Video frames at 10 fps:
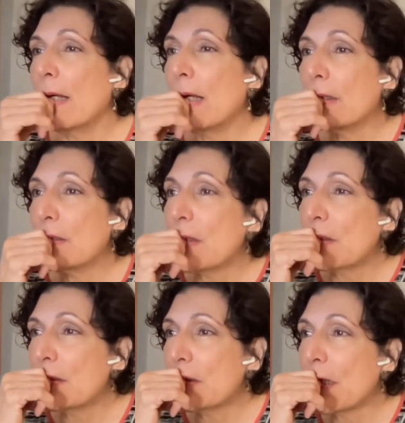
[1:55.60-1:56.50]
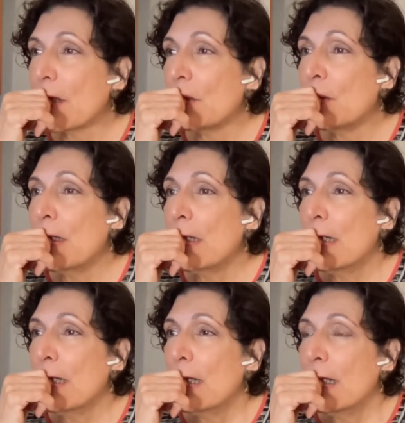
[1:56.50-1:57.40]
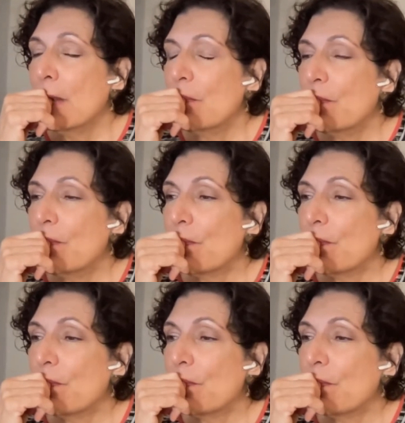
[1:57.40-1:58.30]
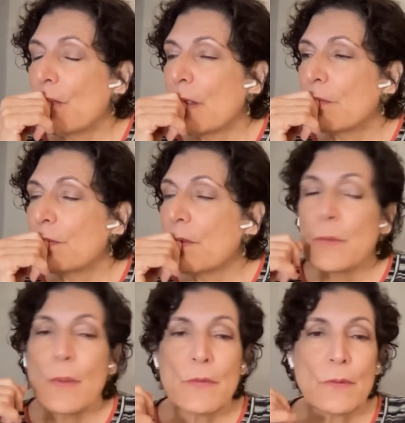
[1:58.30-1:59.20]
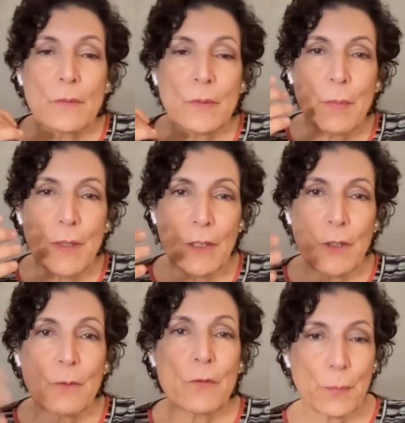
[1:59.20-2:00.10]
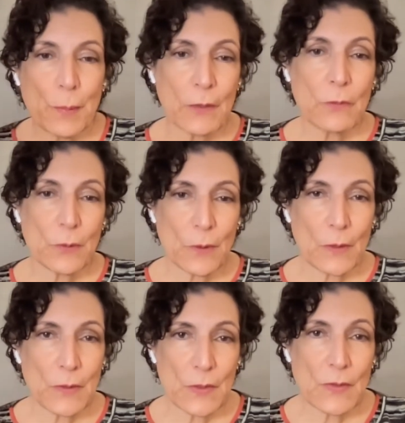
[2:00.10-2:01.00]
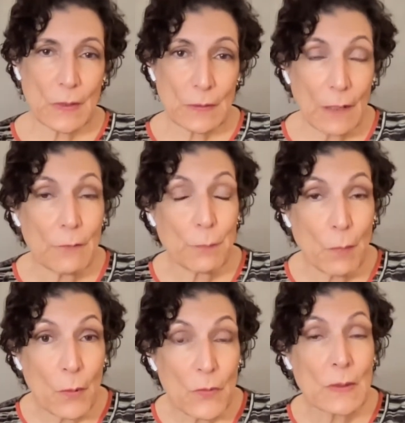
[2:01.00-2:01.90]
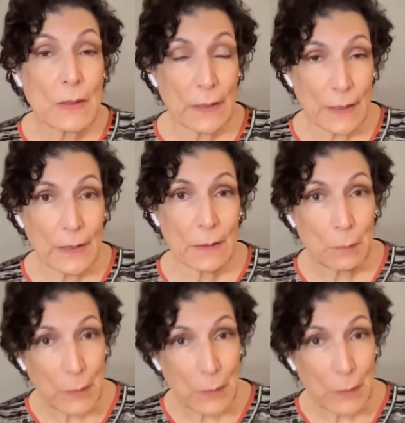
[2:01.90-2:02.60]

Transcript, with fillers: and, so my first question would be, you've spent your artistic life mostly in a